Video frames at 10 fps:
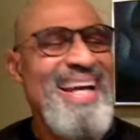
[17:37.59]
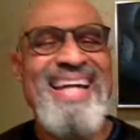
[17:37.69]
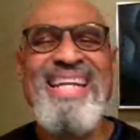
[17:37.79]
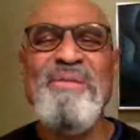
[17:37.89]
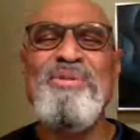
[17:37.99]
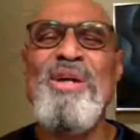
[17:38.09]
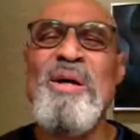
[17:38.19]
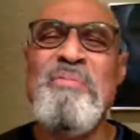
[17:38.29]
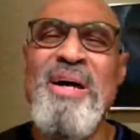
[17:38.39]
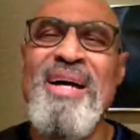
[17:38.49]
And they were
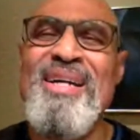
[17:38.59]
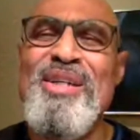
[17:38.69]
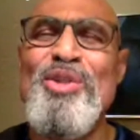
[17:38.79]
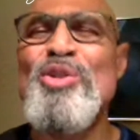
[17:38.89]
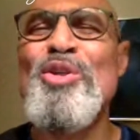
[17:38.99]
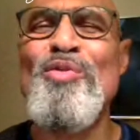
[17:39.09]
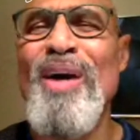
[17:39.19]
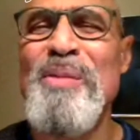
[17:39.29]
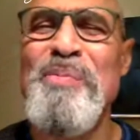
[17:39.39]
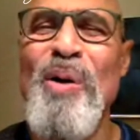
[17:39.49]
talking about, you should
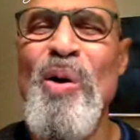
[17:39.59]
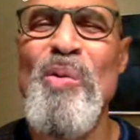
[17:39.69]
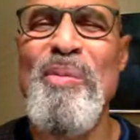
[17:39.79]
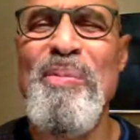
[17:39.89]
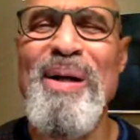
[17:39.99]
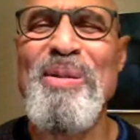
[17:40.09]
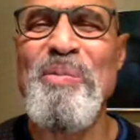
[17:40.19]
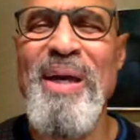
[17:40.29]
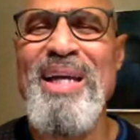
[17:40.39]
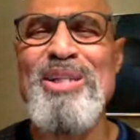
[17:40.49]
write a poem about
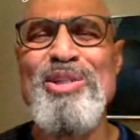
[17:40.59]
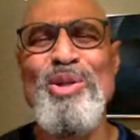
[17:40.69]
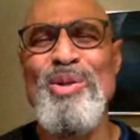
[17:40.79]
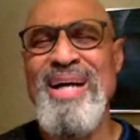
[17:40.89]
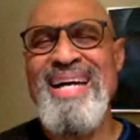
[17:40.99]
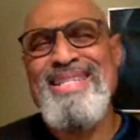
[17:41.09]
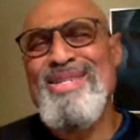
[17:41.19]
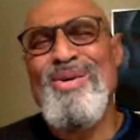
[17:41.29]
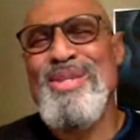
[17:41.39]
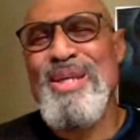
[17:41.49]
the banjo. And I
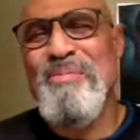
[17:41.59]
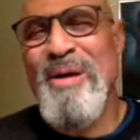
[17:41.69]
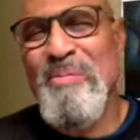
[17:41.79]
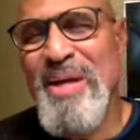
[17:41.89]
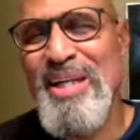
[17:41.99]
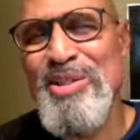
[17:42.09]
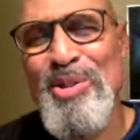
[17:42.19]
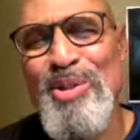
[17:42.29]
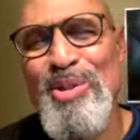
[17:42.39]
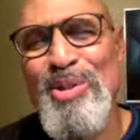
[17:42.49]
didn't know anything about
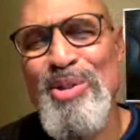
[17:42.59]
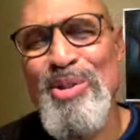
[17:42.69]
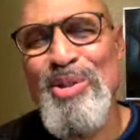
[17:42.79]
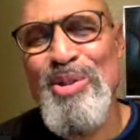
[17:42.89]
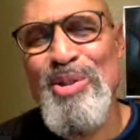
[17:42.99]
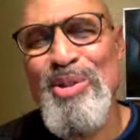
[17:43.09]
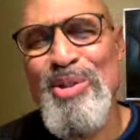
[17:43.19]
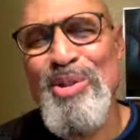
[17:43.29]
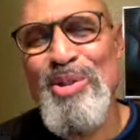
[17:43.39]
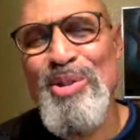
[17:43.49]
banjos.
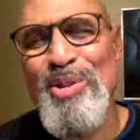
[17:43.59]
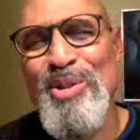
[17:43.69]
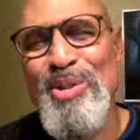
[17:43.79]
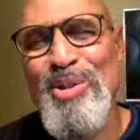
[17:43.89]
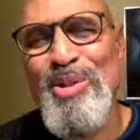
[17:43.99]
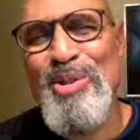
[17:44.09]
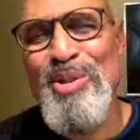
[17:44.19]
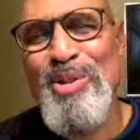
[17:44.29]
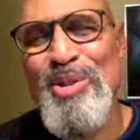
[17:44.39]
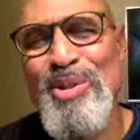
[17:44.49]
So anyway, I
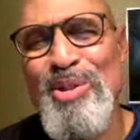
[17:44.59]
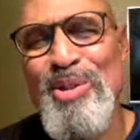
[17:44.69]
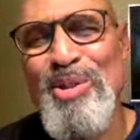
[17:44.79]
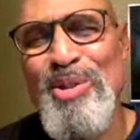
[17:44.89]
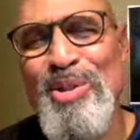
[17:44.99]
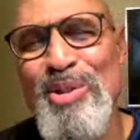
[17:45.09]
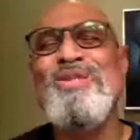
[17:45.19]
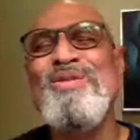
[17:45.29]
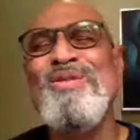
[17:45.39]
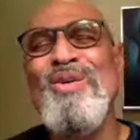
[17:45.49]
did this
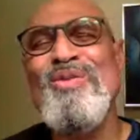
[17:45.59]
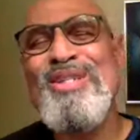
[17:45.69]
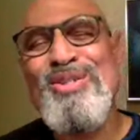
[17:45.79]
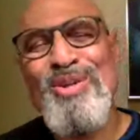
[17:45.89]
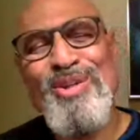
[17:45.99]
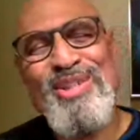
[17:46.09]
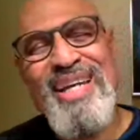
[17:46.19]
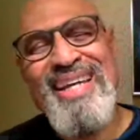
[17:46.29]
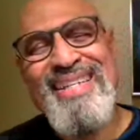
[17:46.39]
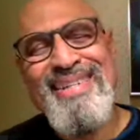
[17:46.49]

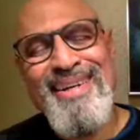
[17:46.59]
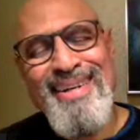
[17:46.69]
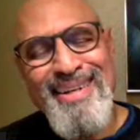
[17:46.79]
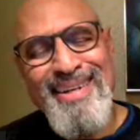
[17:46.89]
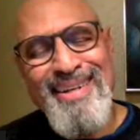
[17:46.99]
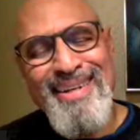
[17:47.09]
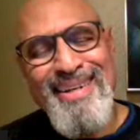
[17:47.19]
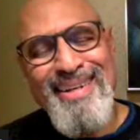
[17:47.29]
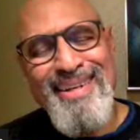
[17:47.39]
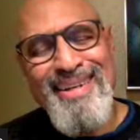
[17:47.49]
research, and
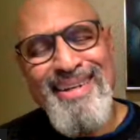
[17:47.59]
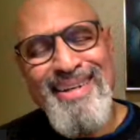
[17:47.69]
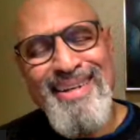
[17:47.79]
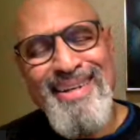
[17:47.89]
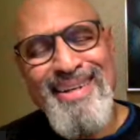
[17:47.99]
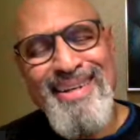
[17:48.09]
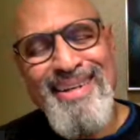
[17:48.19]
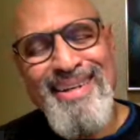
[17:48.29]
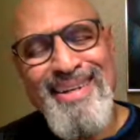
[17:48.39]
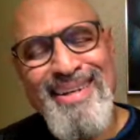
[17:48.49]
I found
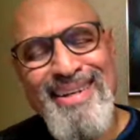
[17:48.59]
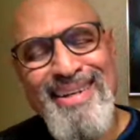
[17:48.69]
out